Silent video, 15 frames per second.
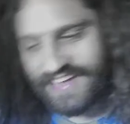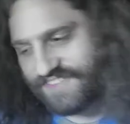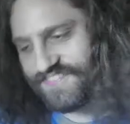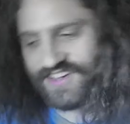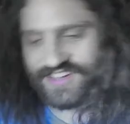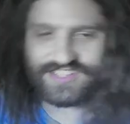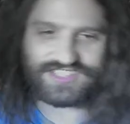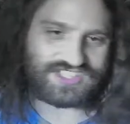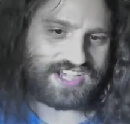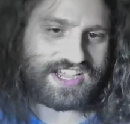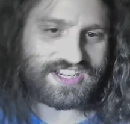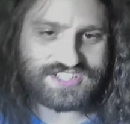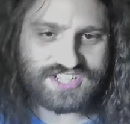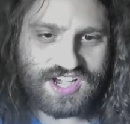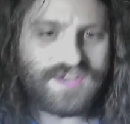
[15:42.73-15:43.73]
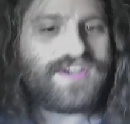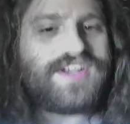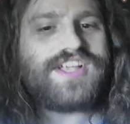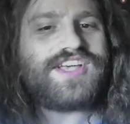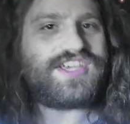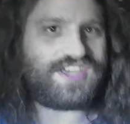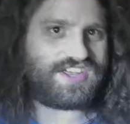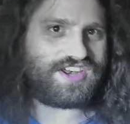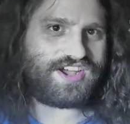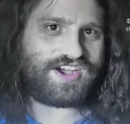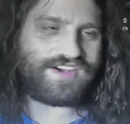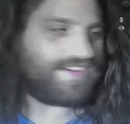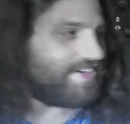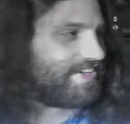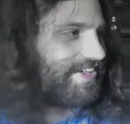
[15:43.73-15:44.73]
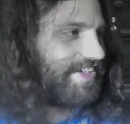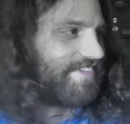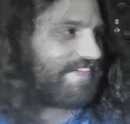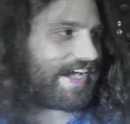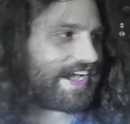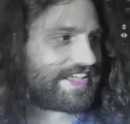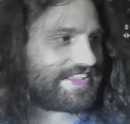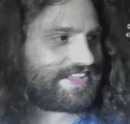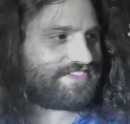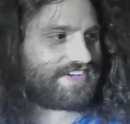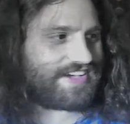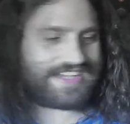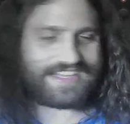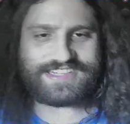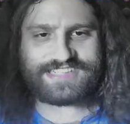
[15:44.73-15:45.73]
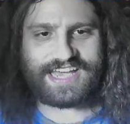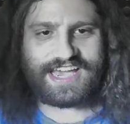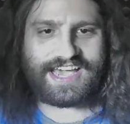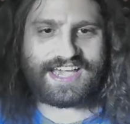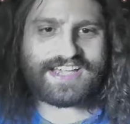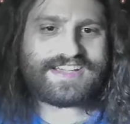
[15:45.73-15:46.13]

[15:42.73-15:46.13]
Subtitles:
fucking GI Joe. You know, back in the fucking day.